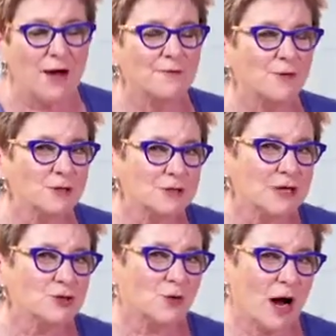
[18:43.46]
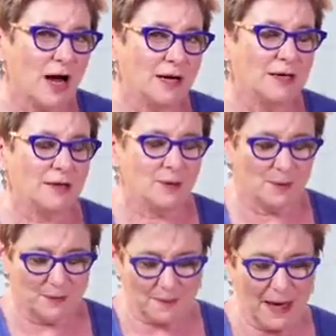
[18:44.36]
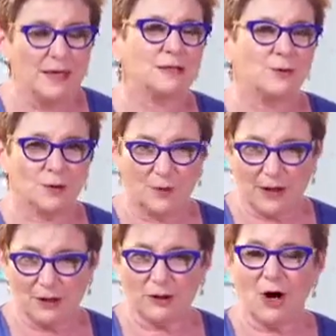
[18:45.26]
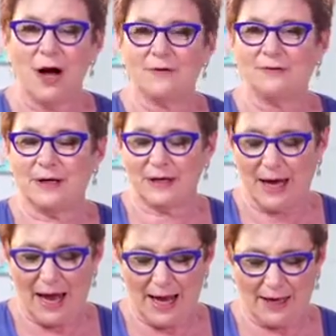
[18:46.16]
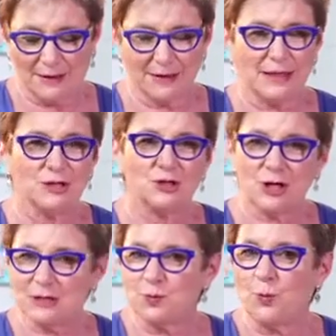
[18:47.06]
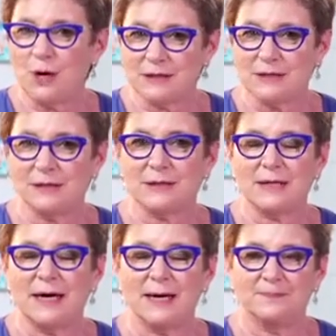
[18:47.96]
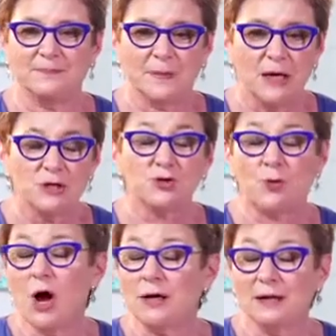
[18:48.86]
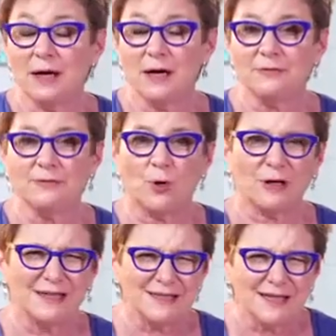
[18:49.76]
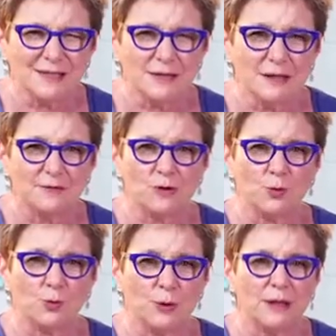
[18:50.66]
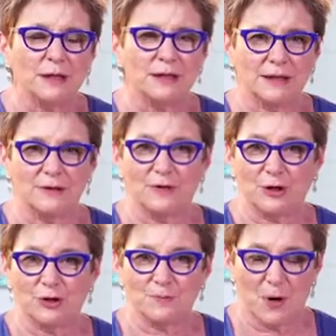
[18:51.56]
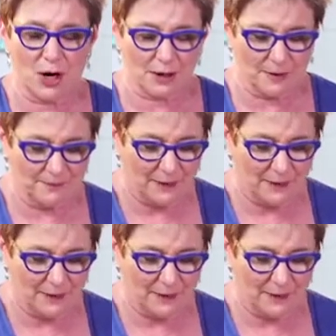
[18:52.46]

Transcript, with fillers: First, I tried painting with regular coffee, and it just wasn't um, strong enough or condensed enough to really leave a good mark.